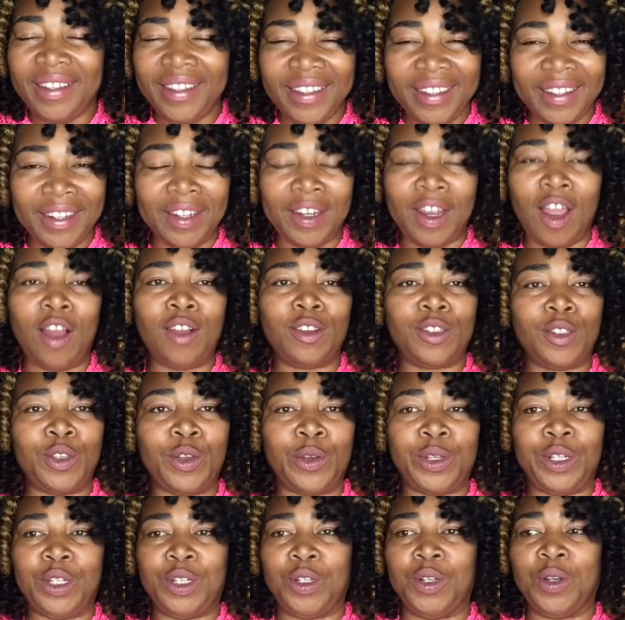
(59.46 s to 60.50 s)
long
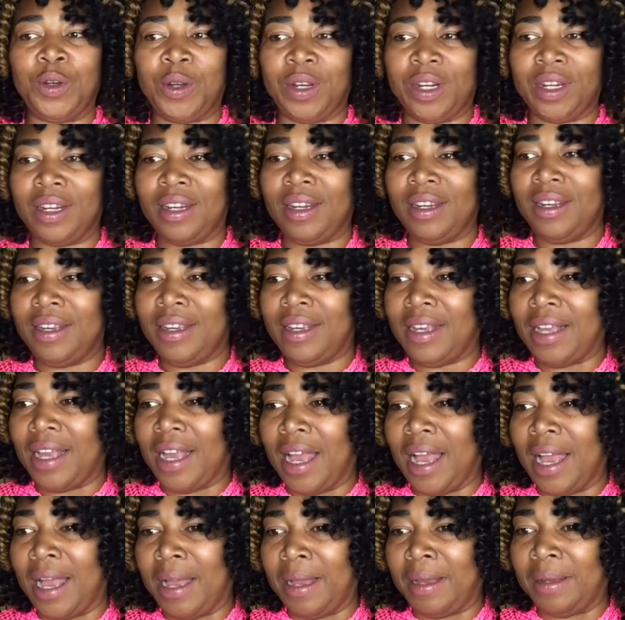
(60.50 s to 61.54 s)
story short,
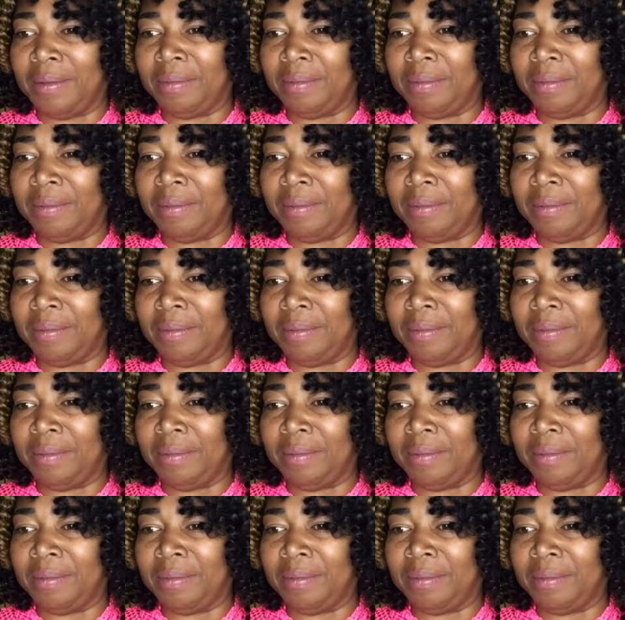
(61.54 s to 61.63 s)
um,